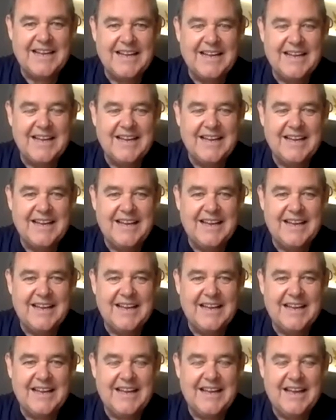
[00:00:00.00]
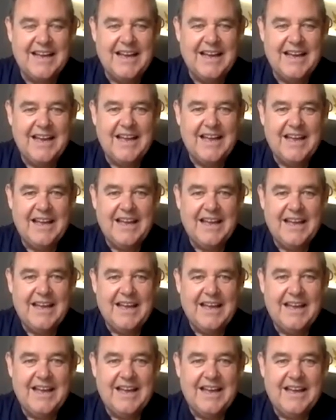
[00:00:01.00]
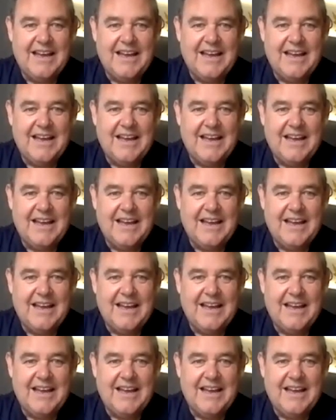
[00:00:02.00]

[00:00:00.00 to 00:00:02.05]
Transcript: [no speech]